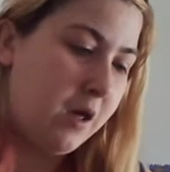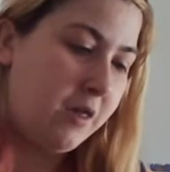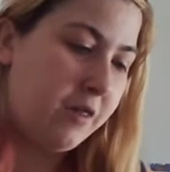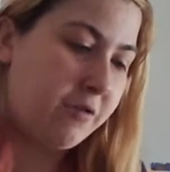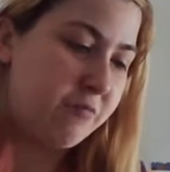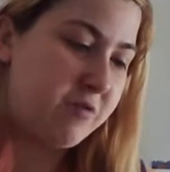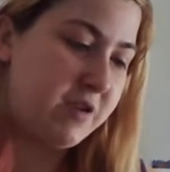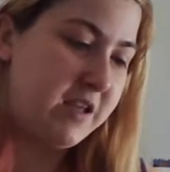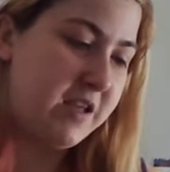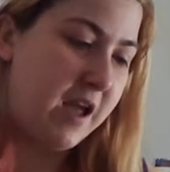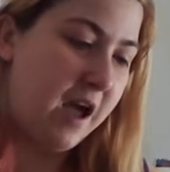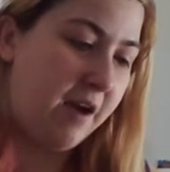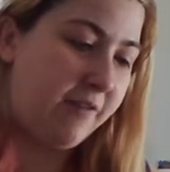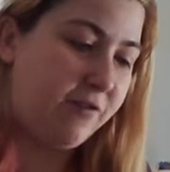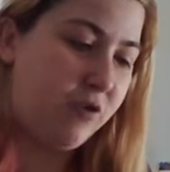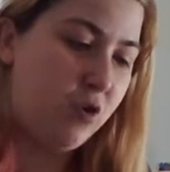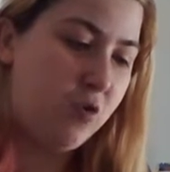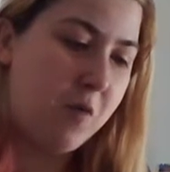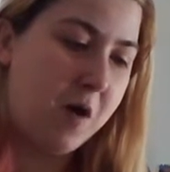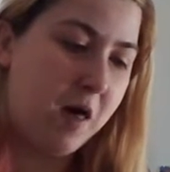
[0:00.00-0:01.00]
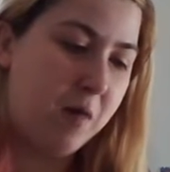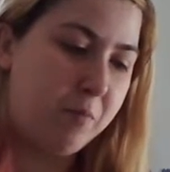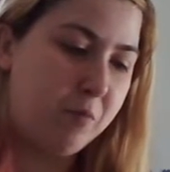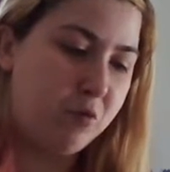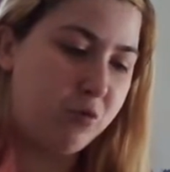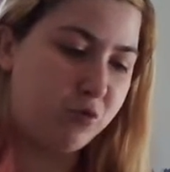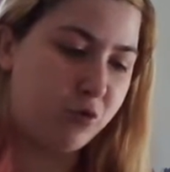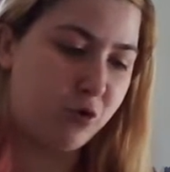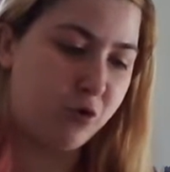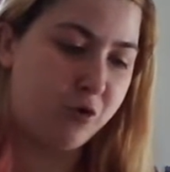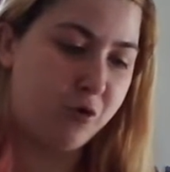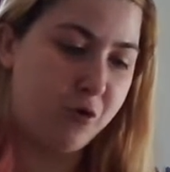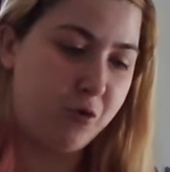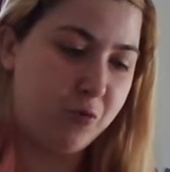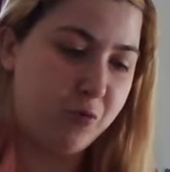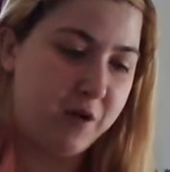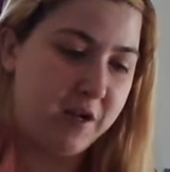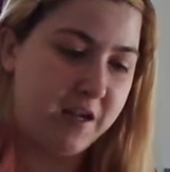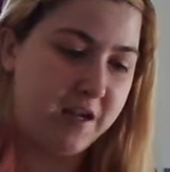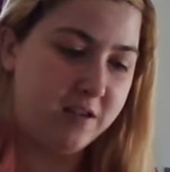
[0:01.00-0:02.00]
3, have no elbows or no
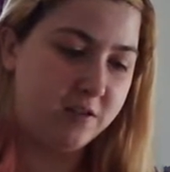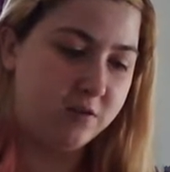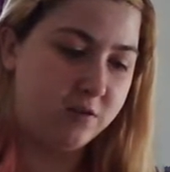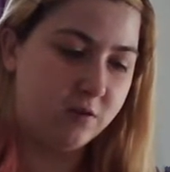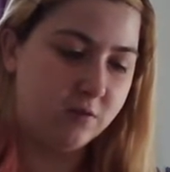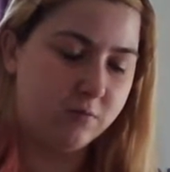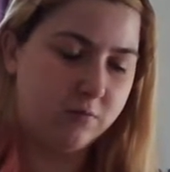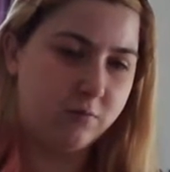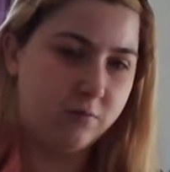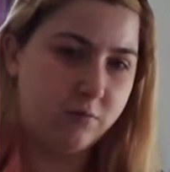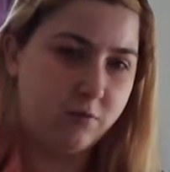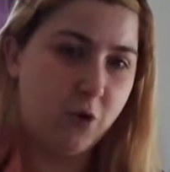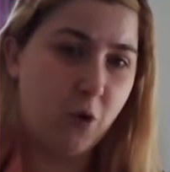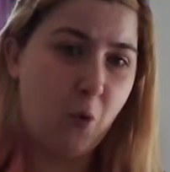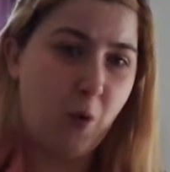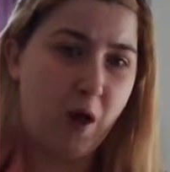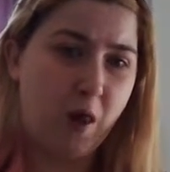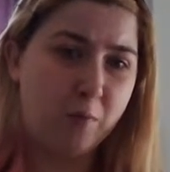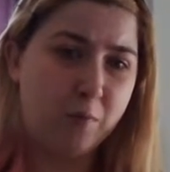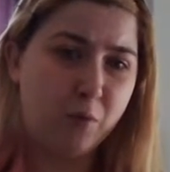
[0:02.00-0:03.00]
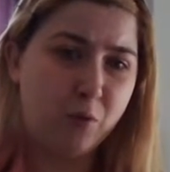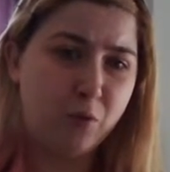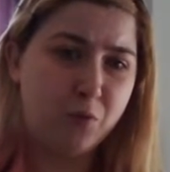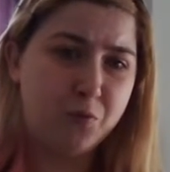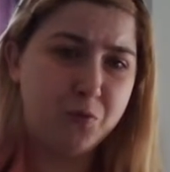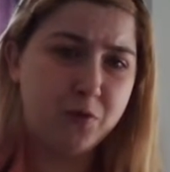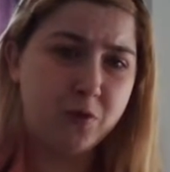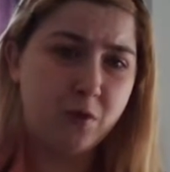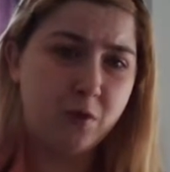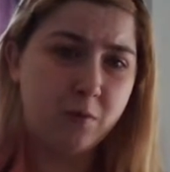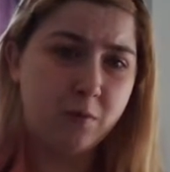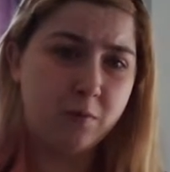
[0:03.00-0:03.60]
knees. No elbows.